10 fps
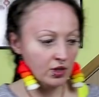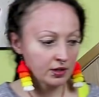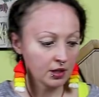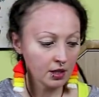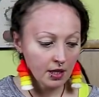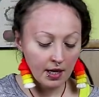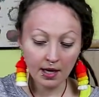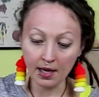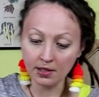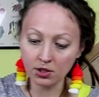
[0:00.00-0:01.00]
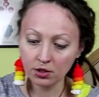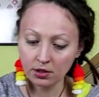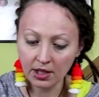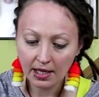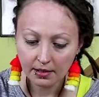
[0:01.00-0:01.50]
ready, and
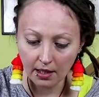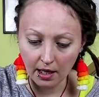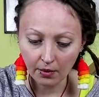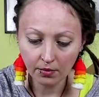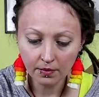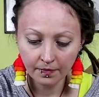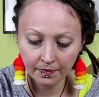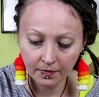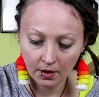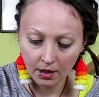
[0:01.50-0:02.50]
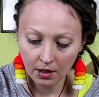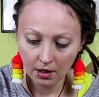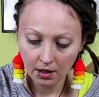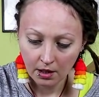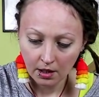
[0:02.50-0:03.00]
right now
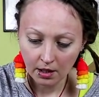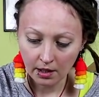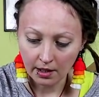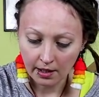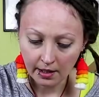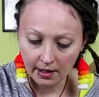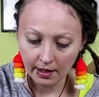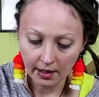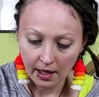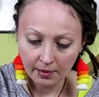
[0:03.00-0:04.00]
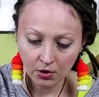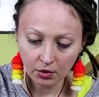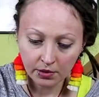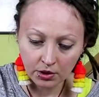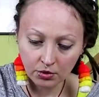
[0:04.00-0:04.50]
I'm
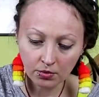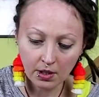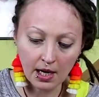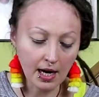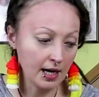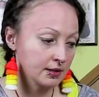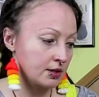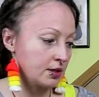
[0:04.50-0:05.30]
going to add